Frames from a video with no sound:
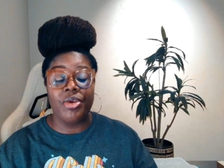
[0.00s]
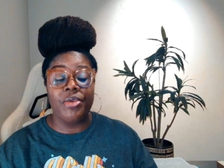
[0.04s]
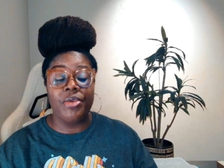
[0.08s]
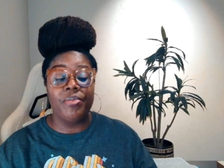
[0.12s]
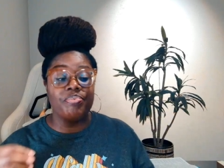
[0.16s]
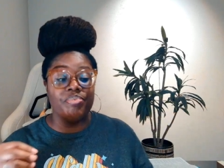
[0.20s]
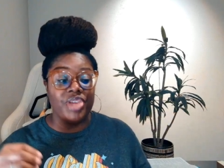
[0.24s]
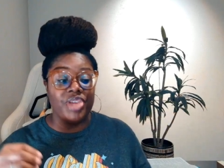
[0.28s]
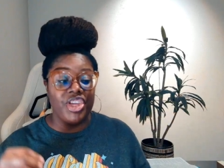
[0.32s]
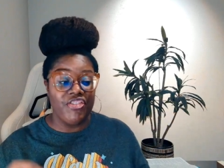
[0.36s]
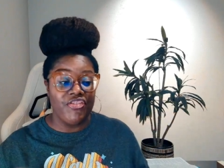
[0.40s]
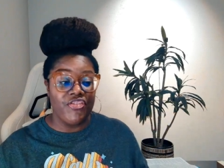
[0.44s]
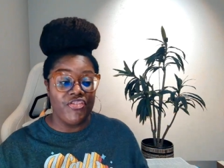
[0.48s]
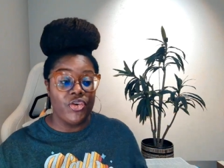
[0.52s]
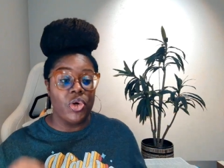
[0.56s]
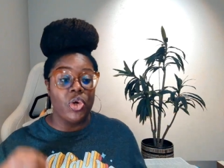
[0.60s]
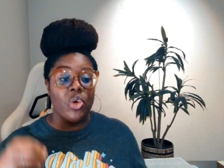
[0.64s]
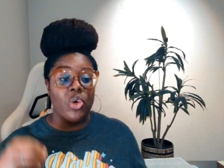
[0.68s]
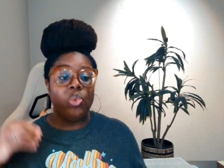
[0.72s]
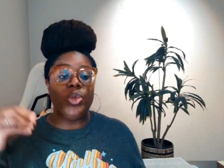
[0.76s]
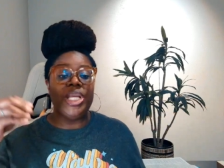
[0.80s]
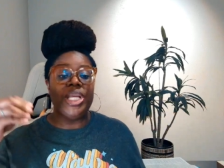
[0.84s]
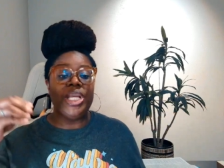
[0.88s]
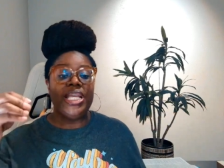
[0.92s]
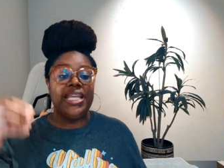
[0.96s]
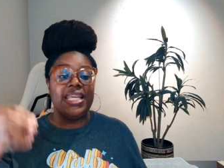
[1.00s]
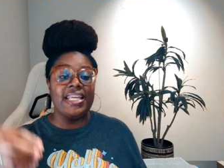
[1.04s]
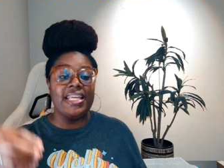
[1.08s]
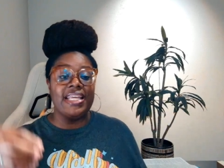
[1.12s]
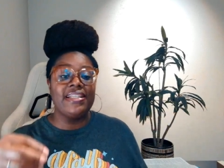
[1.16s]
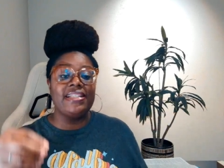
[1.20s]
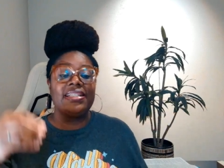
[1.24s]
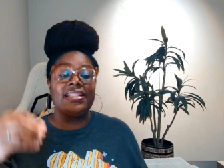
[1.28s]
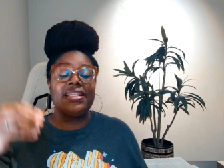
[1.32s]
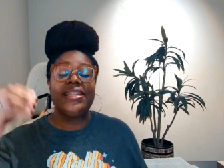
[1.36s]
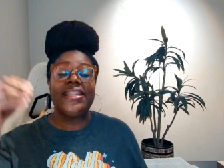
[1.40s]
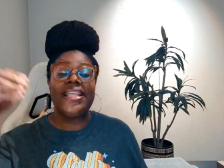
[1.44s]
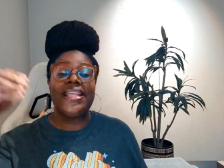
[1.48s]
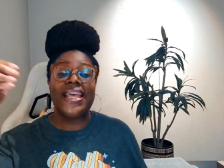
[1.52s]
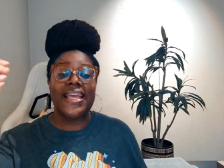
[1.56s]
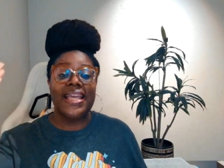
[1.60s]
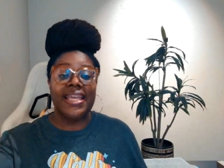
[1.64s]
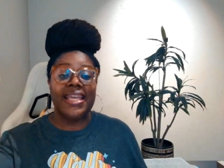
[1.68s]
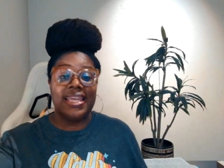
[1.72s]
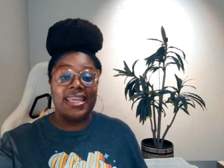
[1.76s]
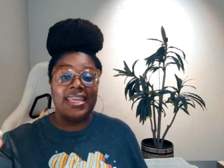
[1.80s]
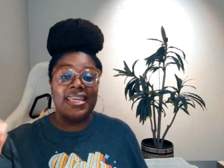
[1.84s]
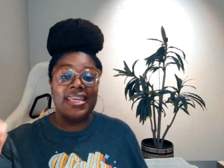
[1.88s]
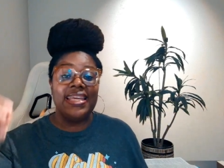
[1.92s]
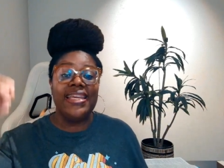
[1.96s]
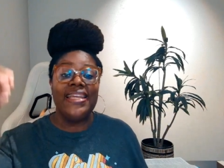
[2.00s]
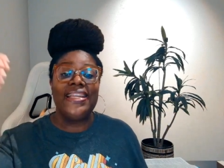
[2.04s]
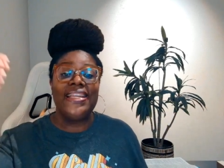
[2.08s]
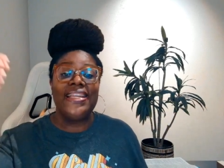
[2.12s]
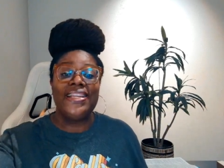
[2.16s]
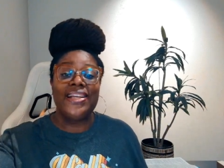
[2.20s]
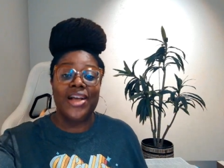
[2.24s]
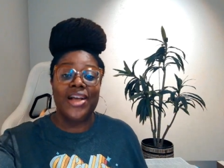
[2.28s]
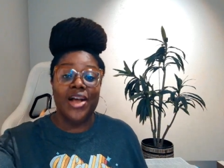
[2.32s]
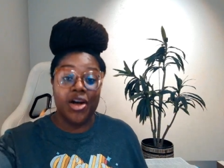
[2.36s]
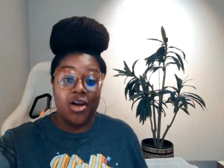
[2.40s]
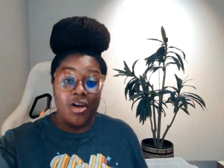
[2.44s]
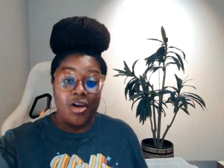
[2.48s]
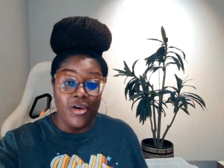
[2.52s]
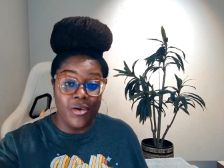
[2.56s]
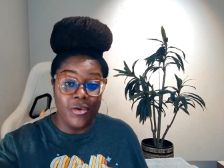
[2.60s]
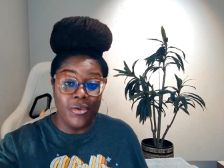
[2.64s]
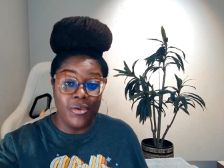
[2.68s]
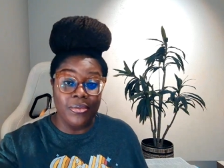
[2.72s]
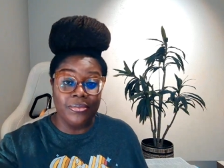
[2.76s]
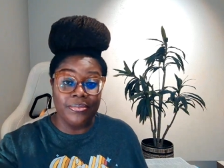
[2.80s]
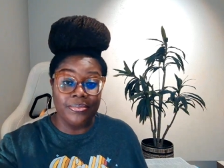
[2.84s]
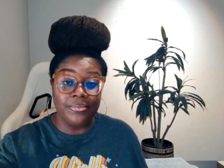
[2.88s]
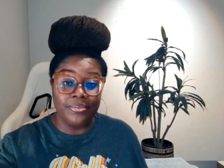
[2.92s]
before we get to that end goal.